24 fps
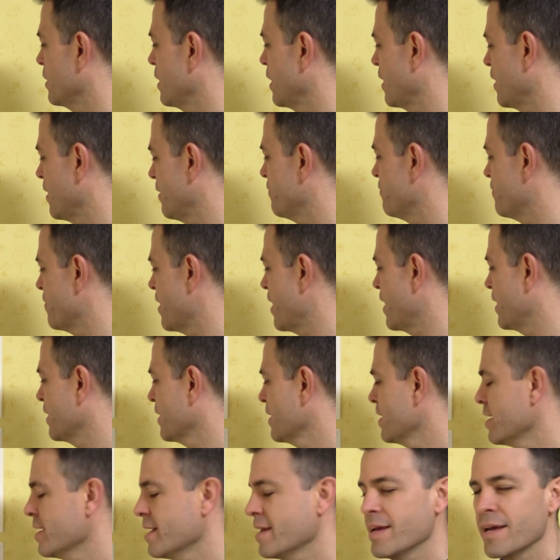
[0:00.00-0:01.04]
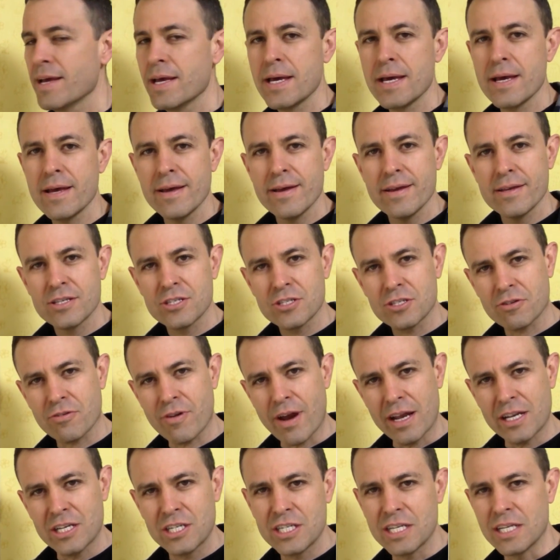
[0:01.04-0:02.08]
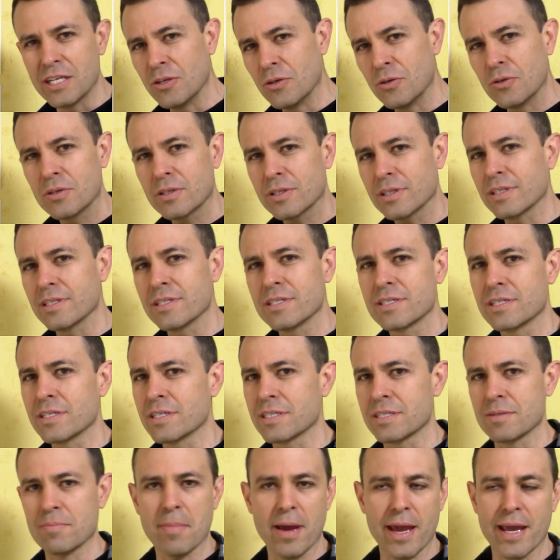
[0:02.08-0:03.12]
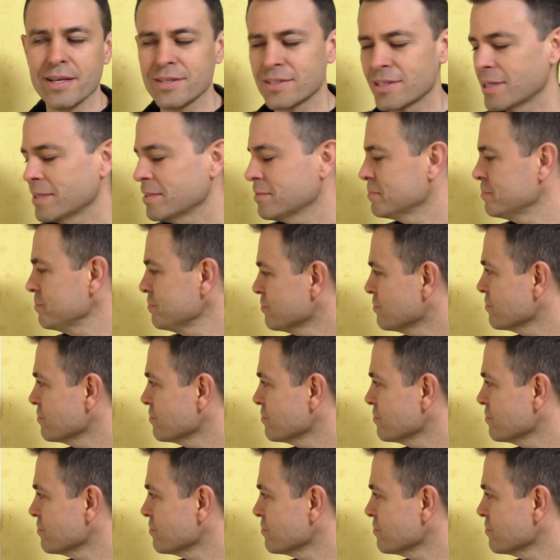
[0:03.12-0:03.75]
I love that scratchy look, it's just amazing.